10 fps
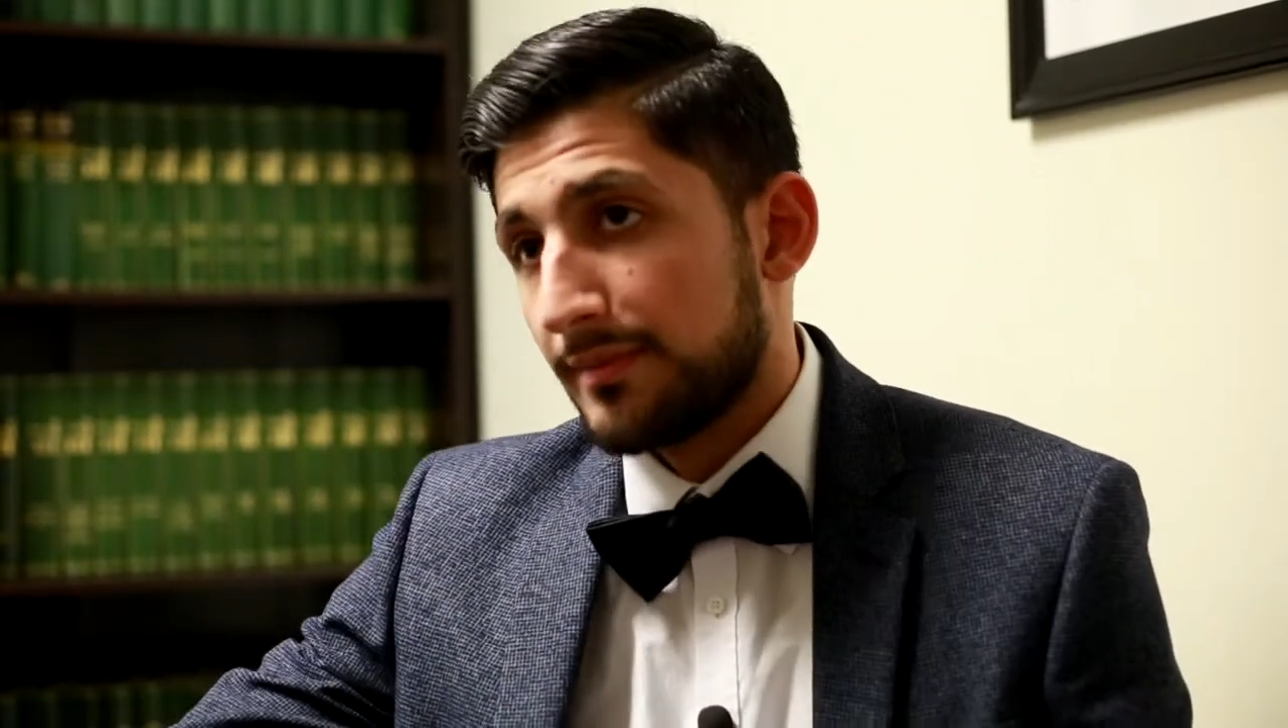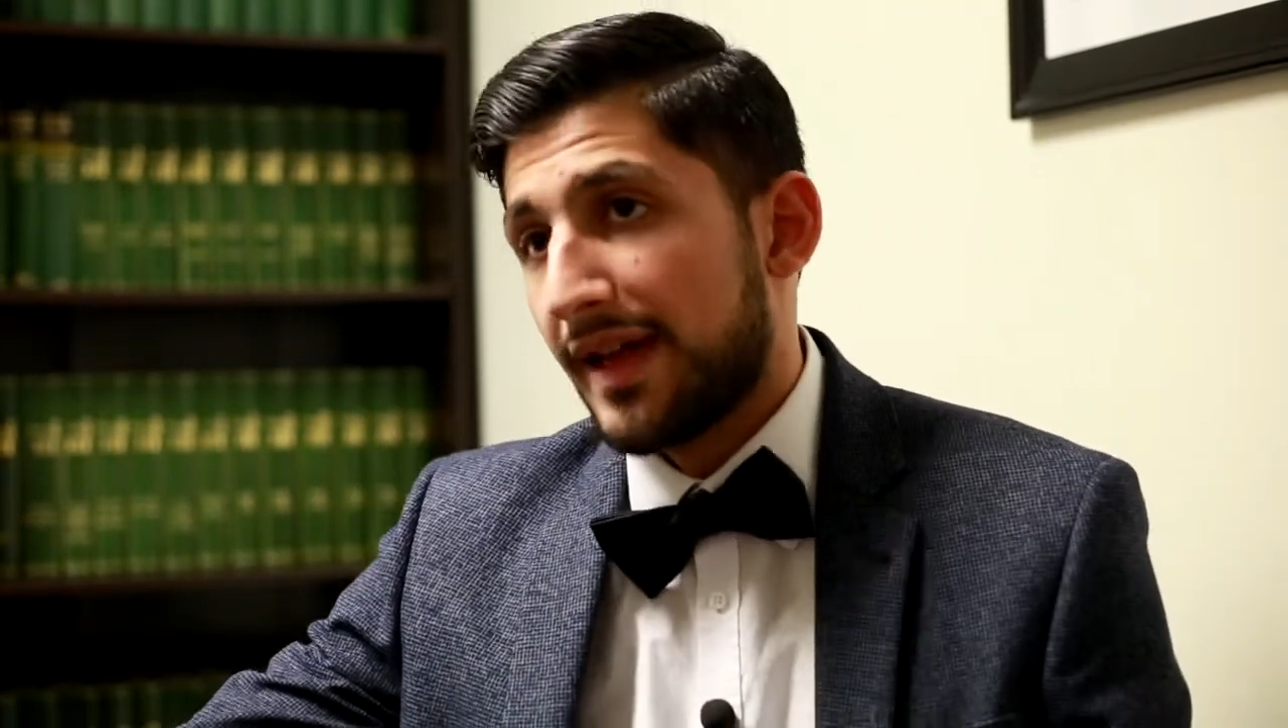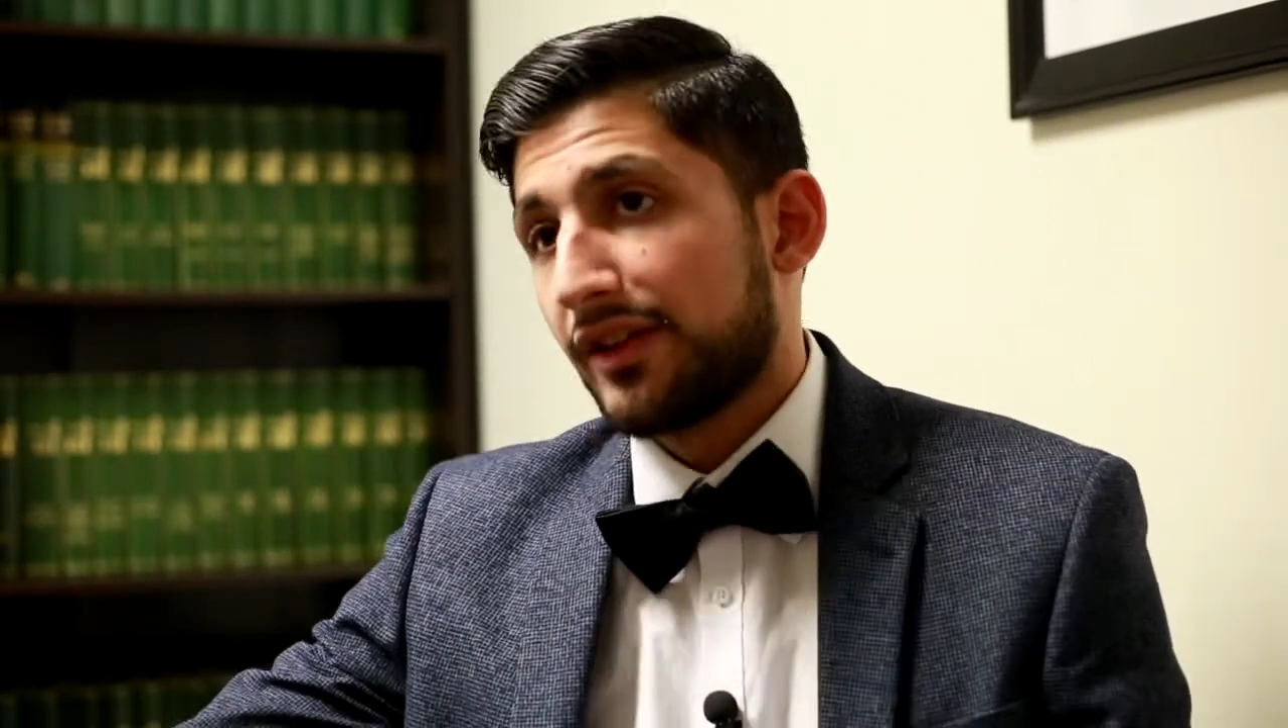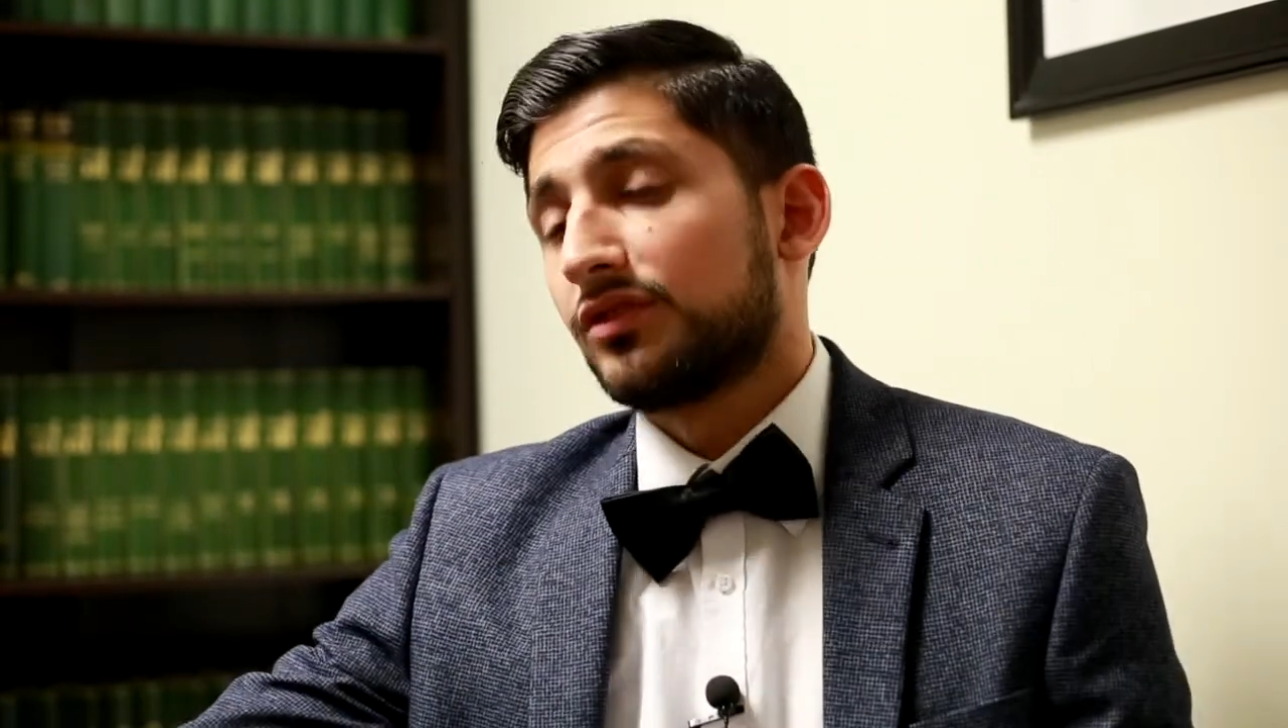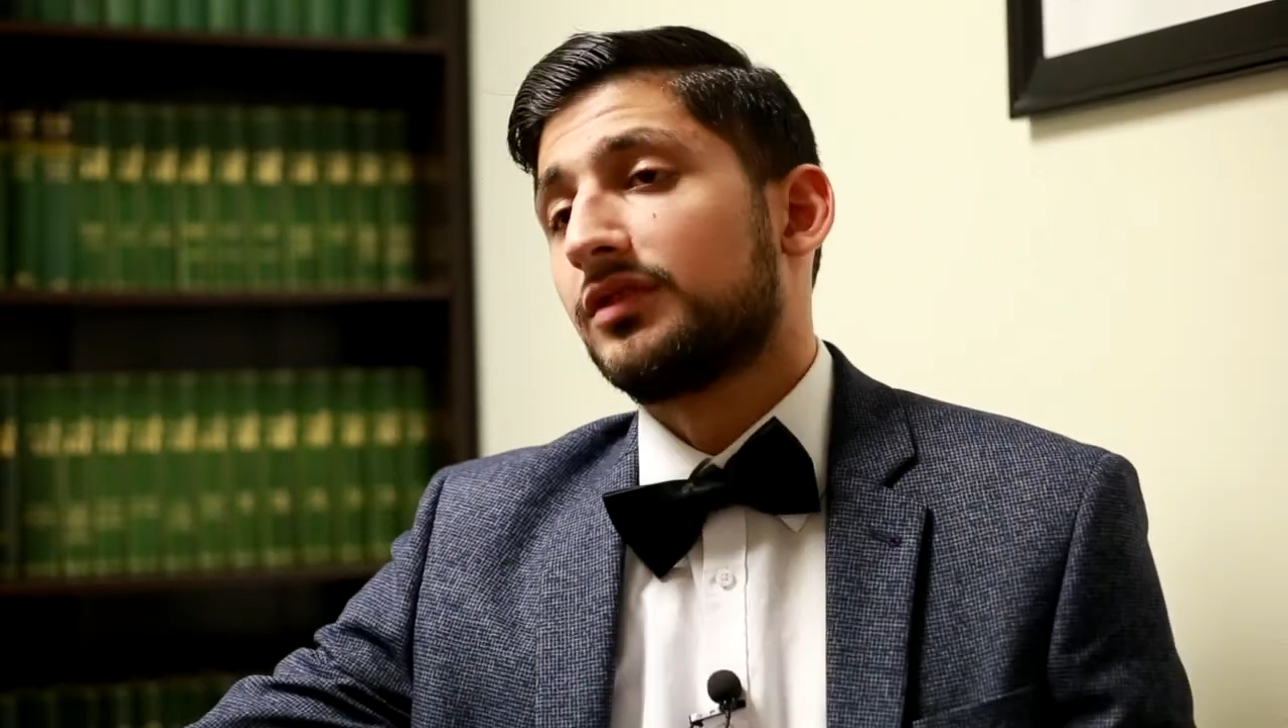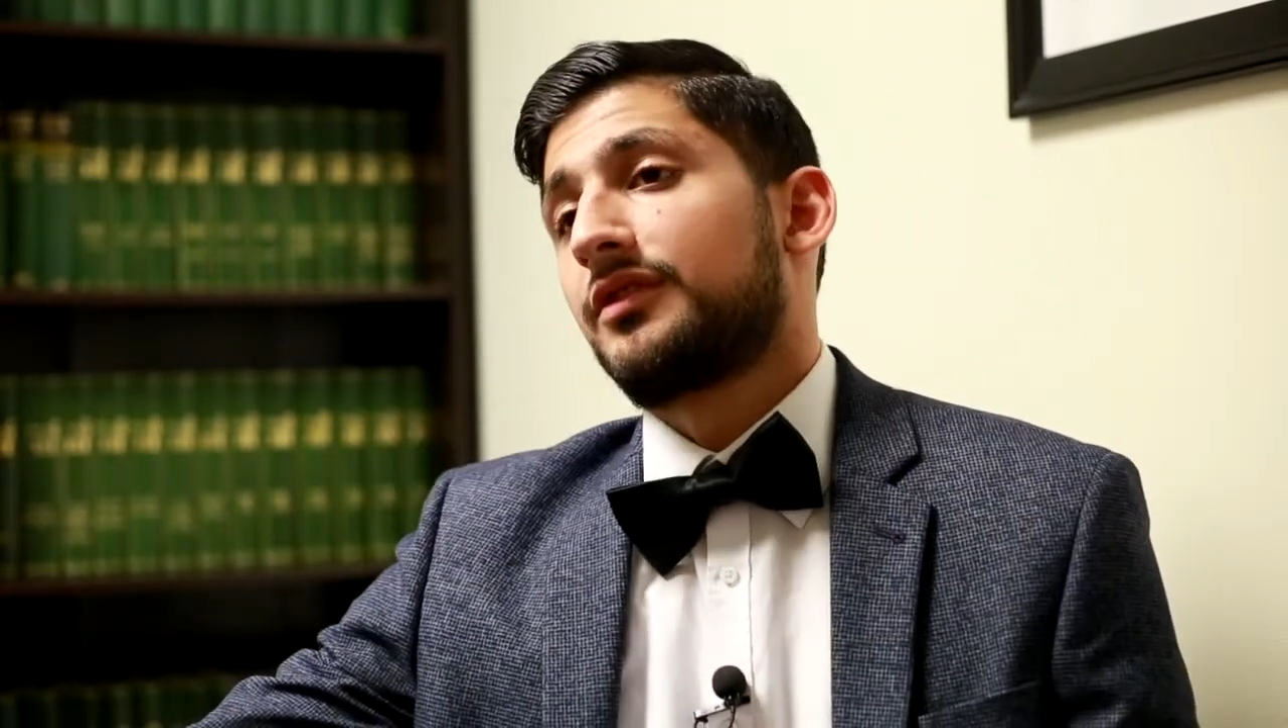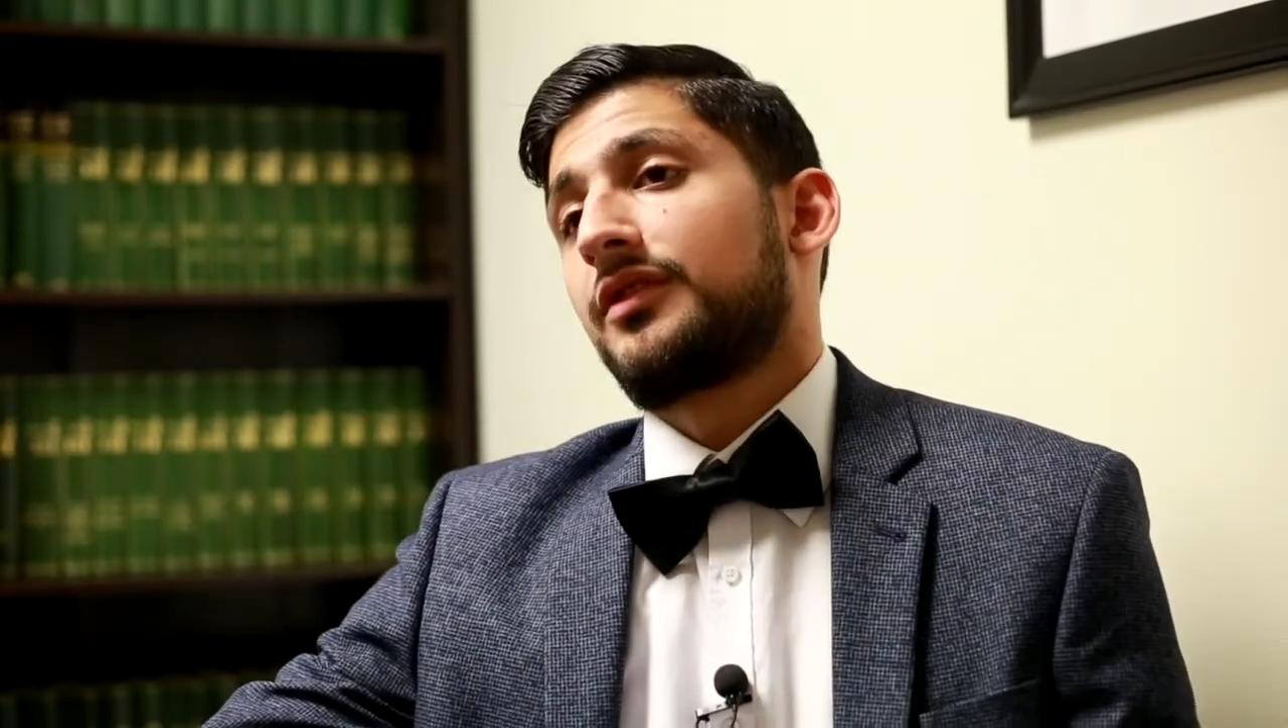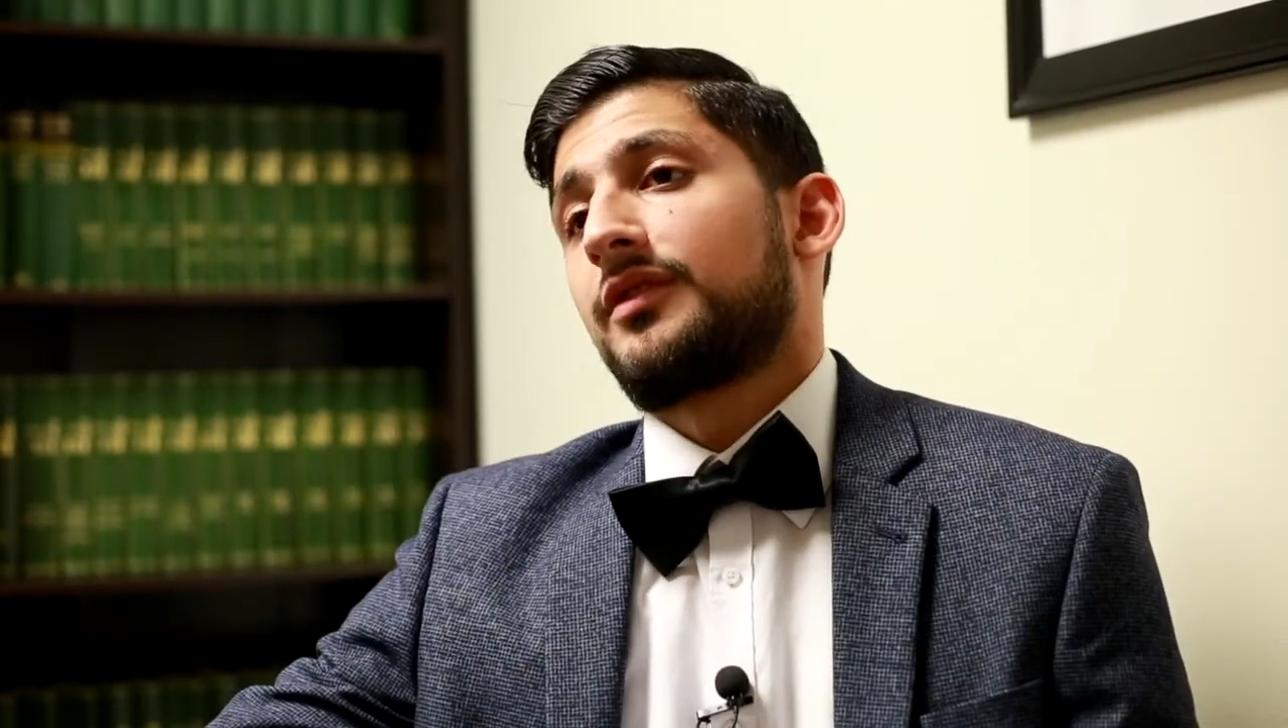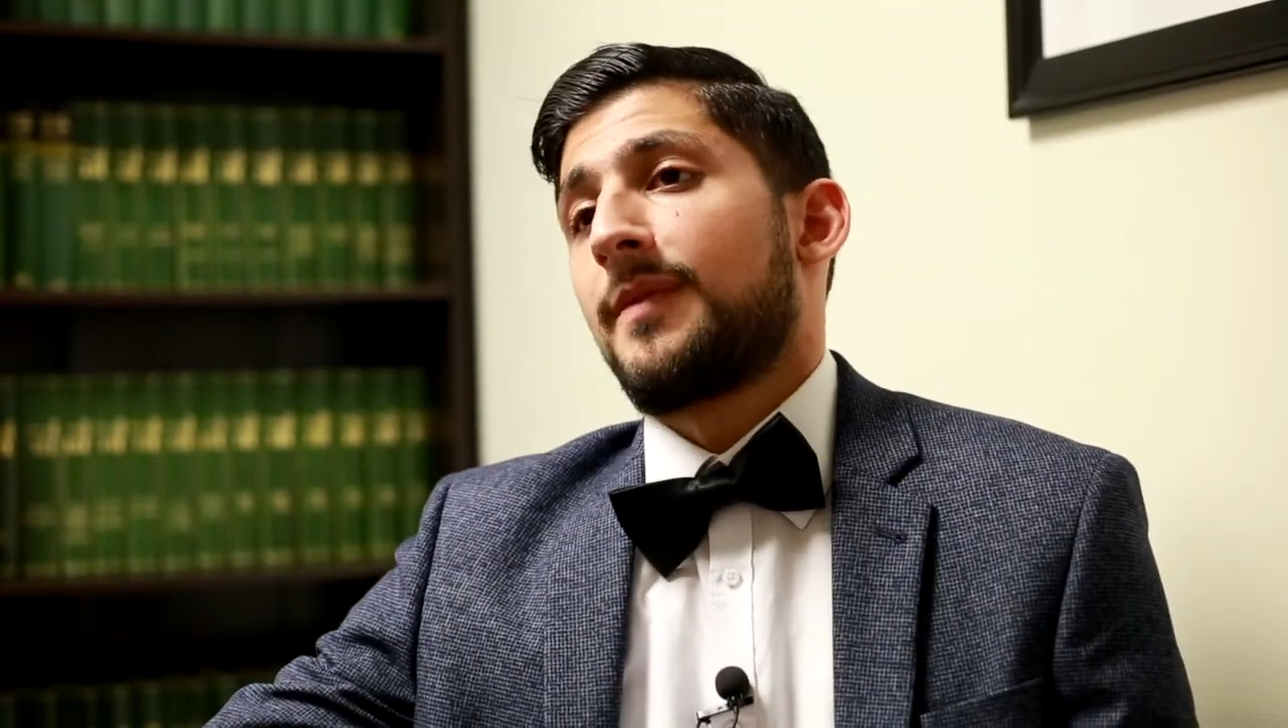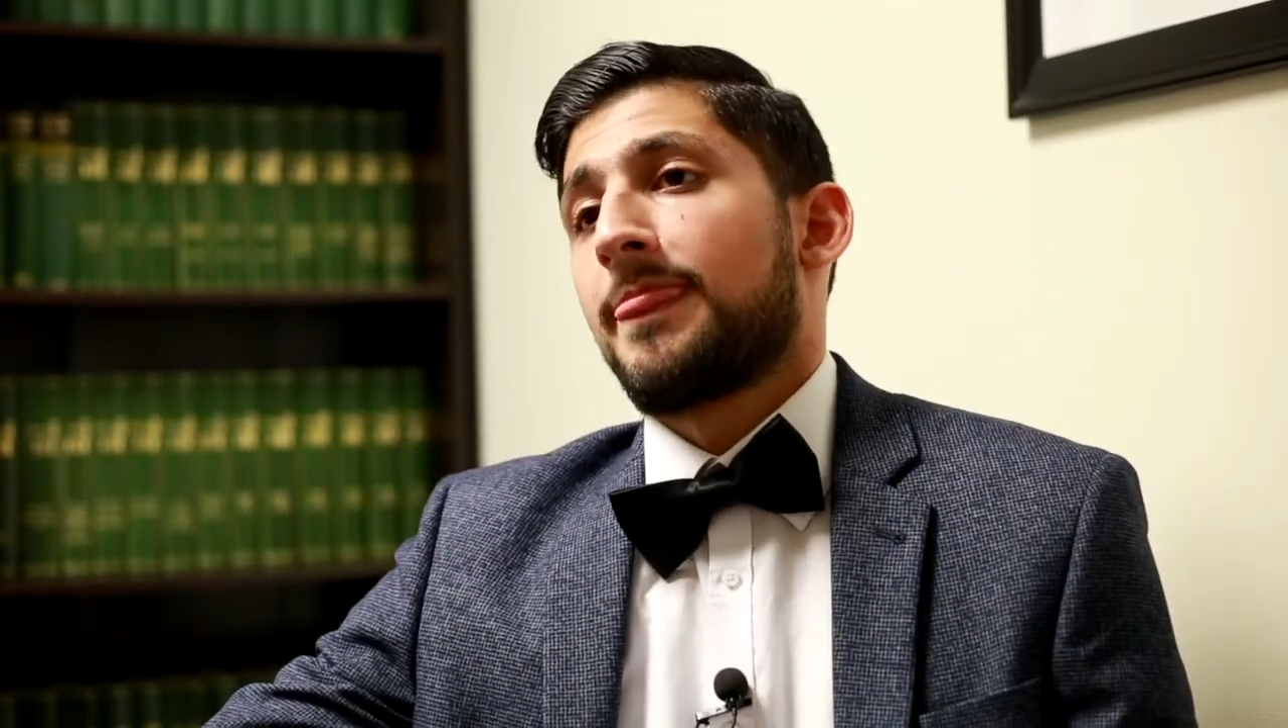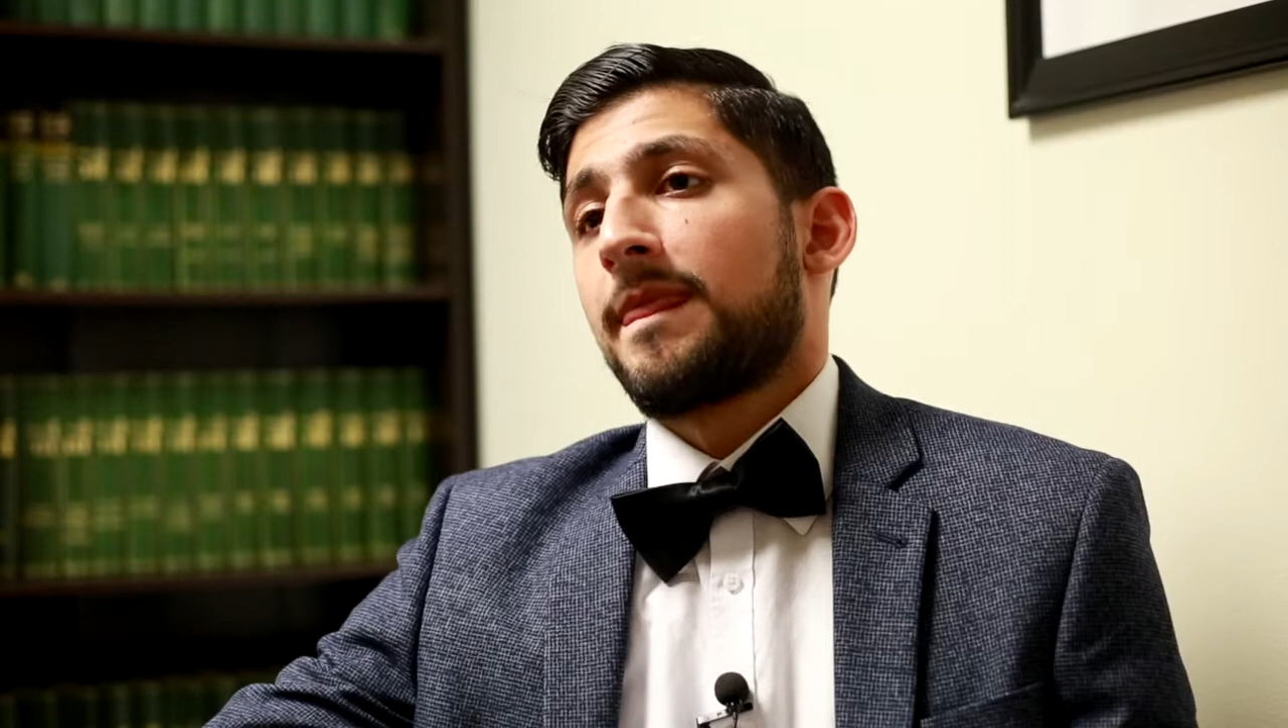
bachelor's.